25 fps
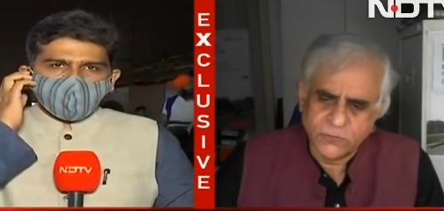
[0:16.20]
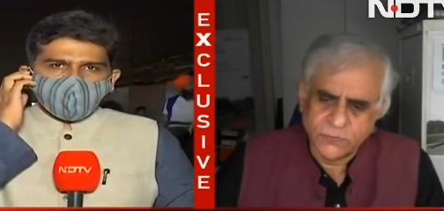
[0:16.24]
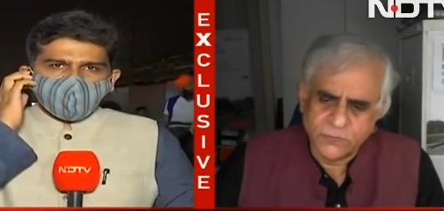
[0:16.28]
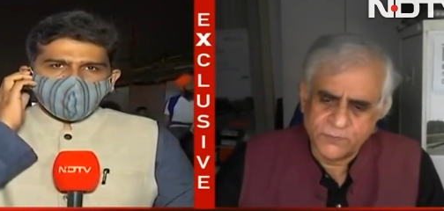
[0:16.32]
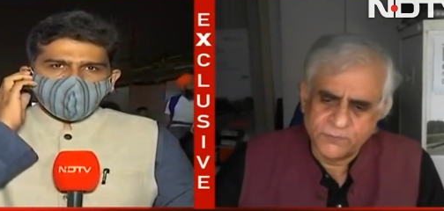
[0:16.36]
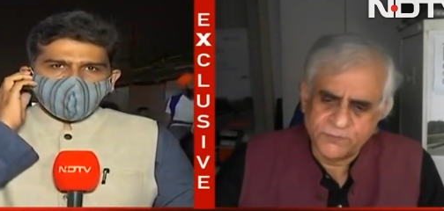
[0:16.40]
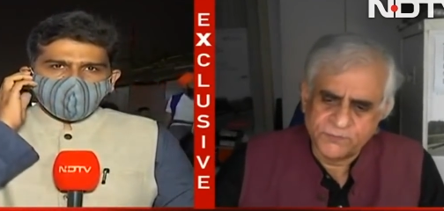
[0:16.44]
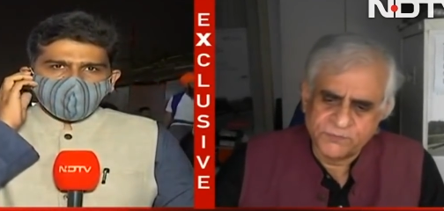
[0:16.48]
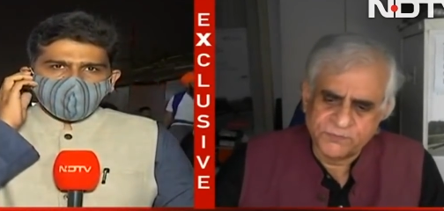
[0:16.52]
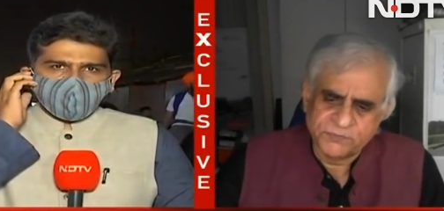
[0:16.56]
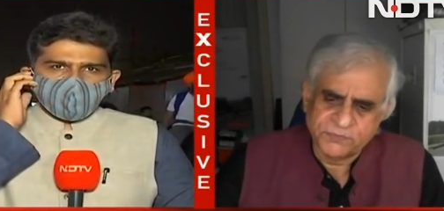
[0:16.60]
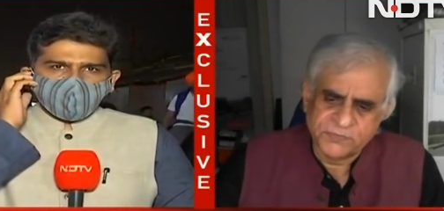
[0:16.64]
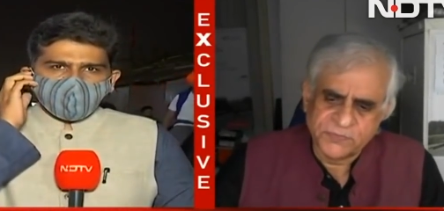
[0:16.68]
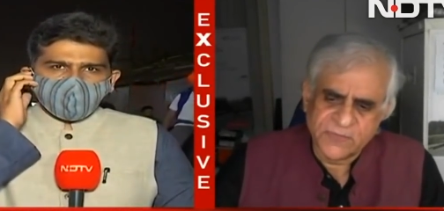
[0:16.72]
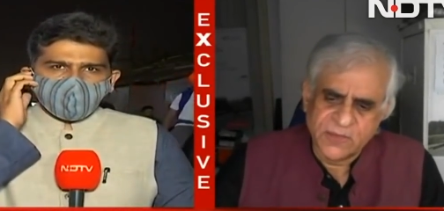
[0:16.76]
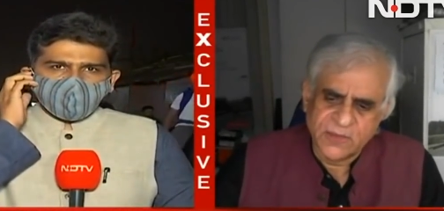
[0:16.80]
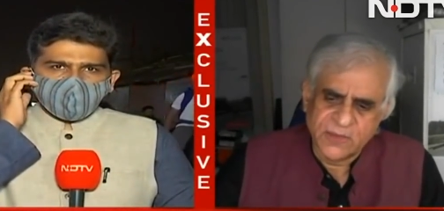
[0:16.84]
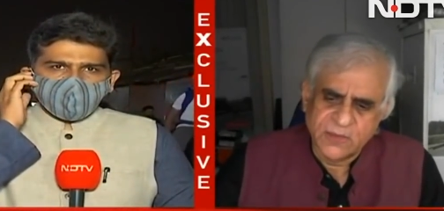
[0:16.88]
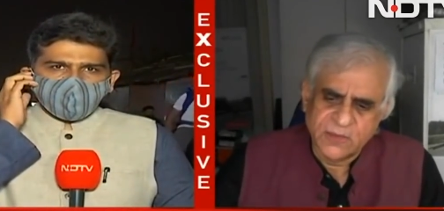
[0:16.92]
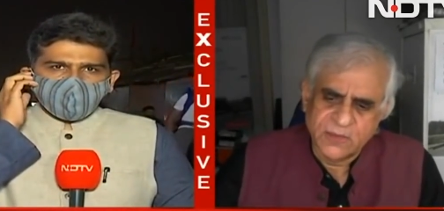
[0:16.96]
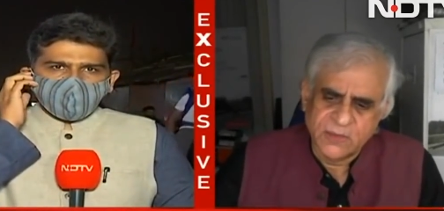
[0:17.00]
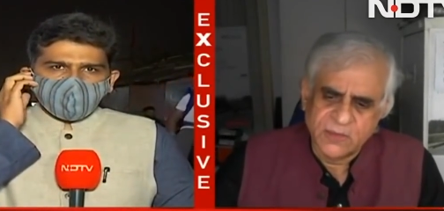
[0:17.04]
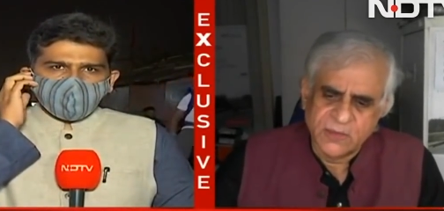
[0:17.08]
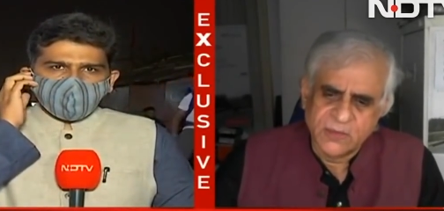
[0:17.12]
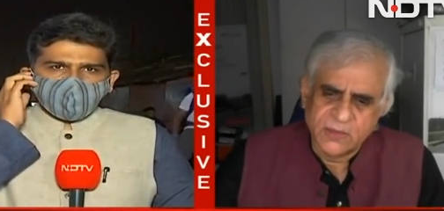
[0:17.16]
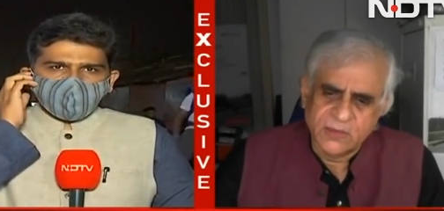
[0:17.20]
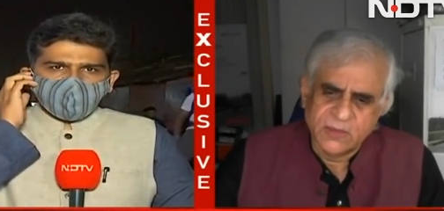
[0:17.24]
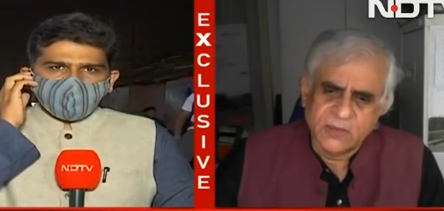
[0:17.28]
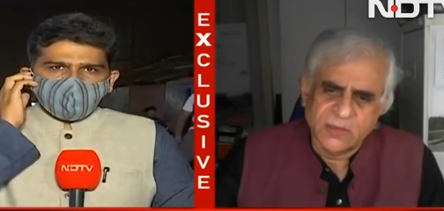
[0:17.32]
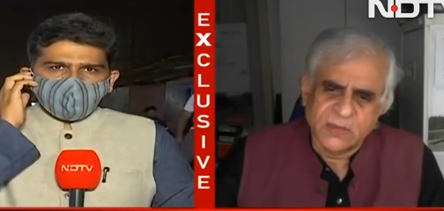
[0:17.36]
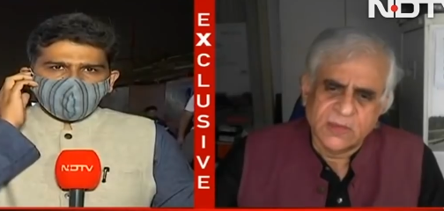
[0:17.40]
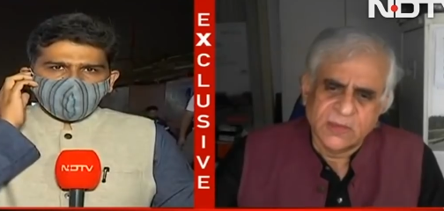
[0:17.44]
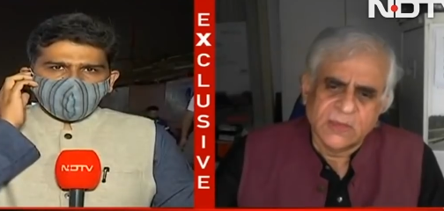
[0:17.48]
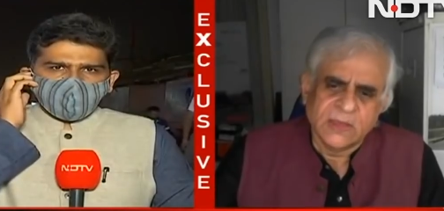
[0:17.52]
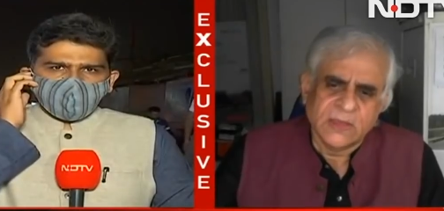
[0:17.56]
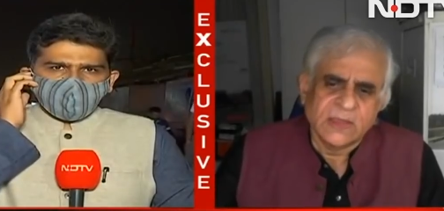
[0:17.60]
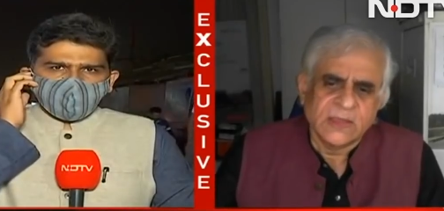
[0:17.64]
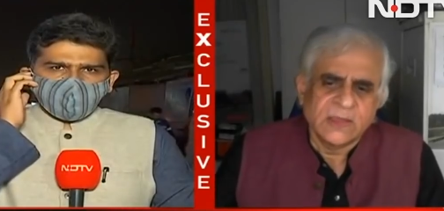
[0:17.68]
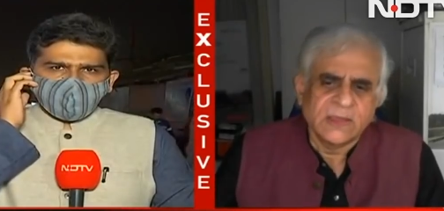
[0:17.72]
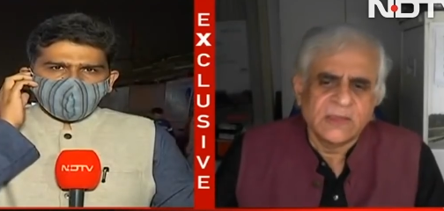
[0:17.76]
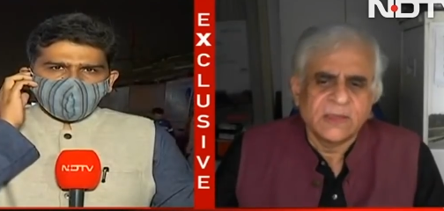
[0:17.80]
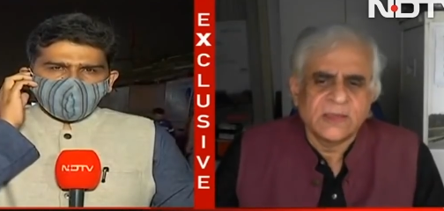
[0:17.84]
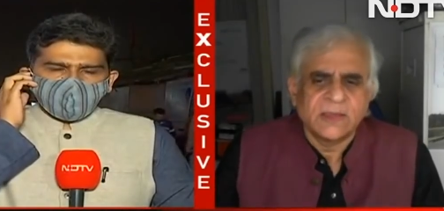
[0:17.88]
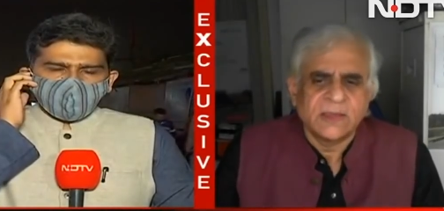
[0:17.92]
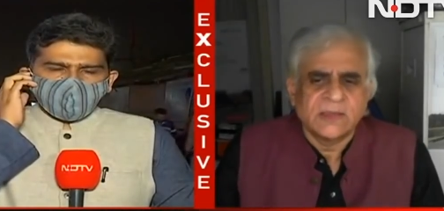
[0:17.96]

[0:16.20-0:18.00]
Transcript: (silence)